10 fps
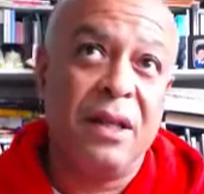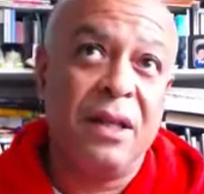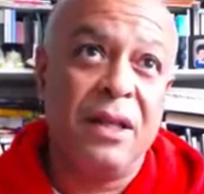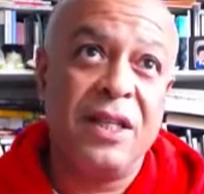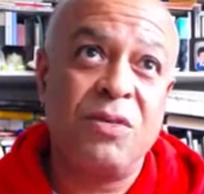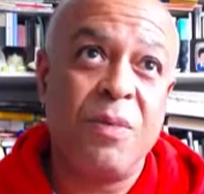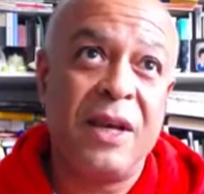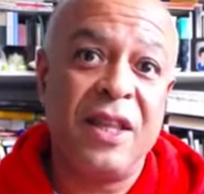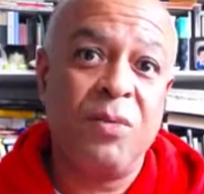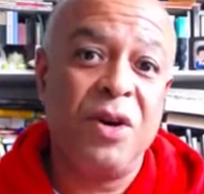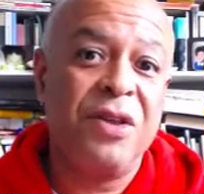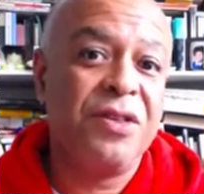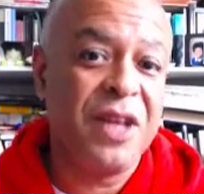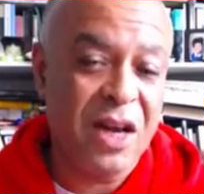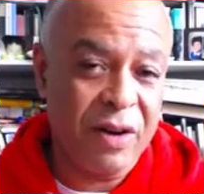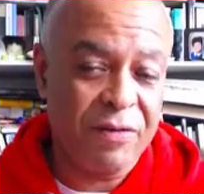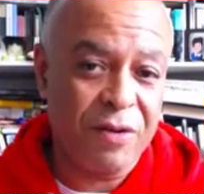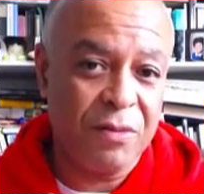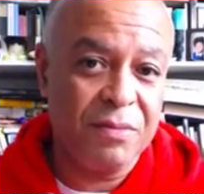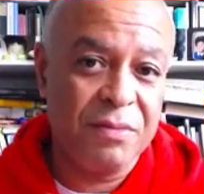this is where we get the word theory
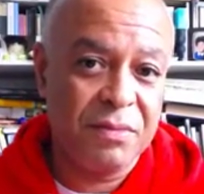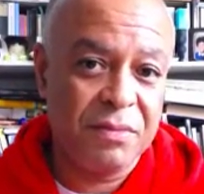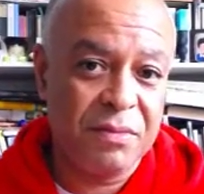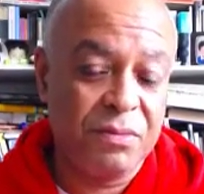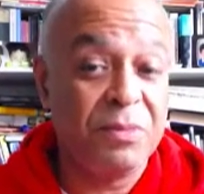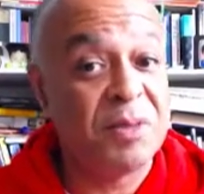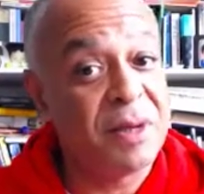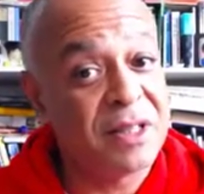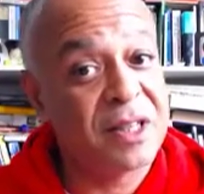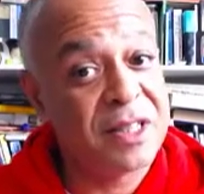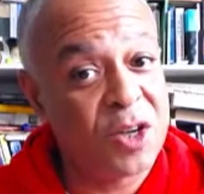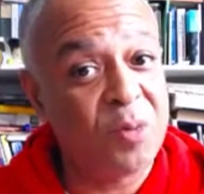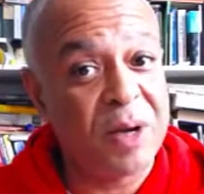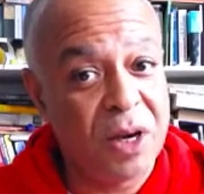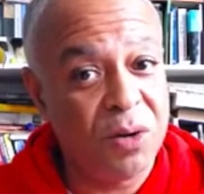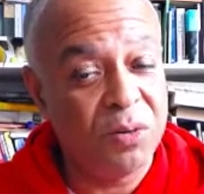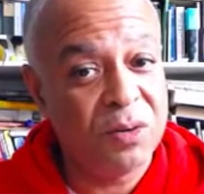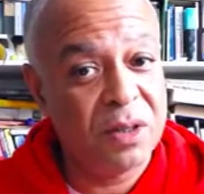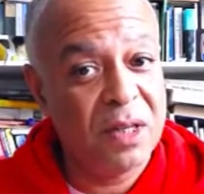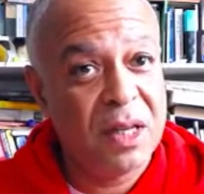from, which means to see or behold,
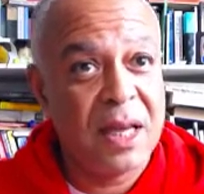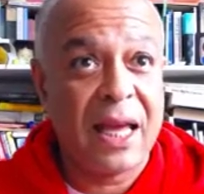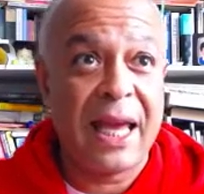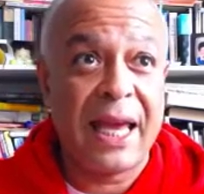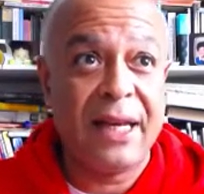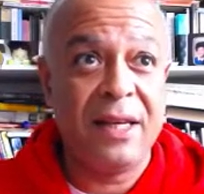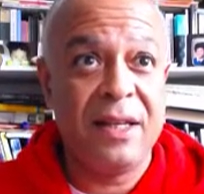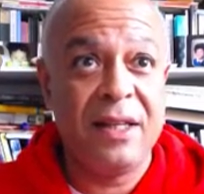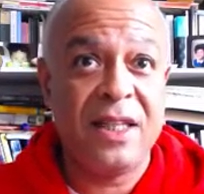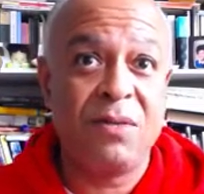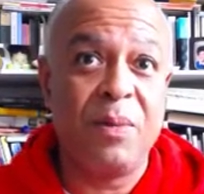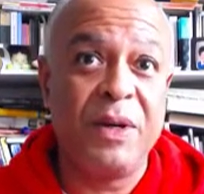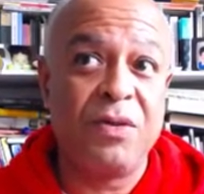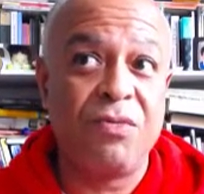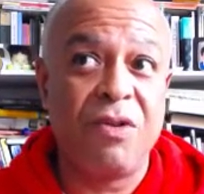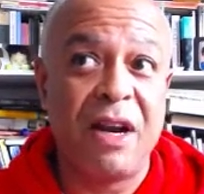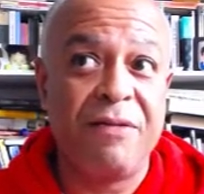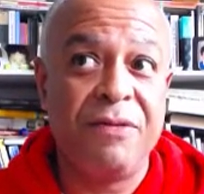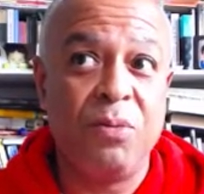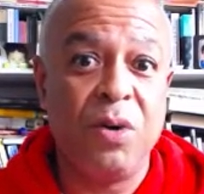and this is where we derive
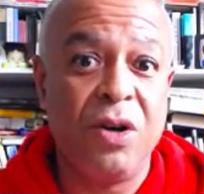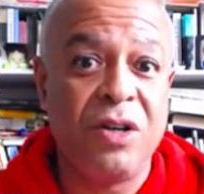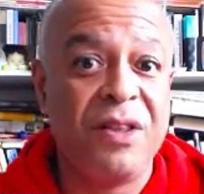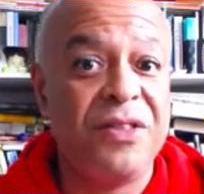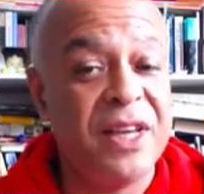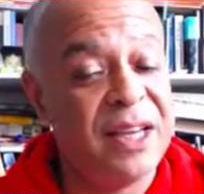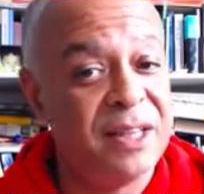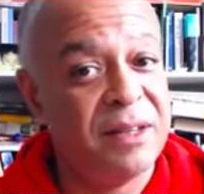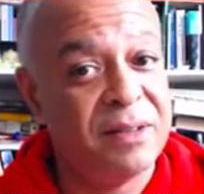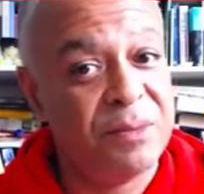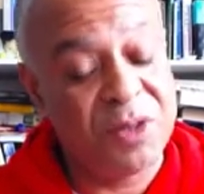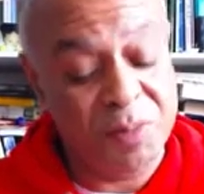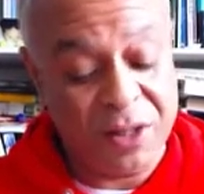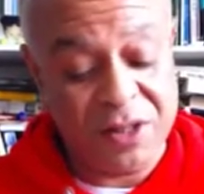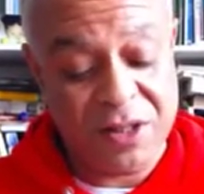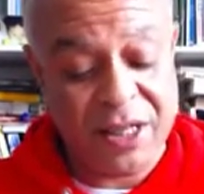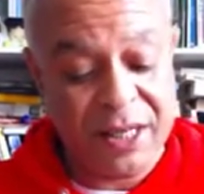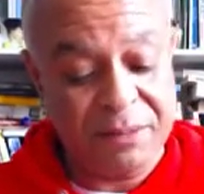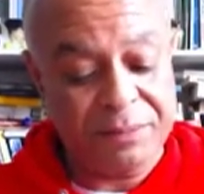the word theatre, which means to see.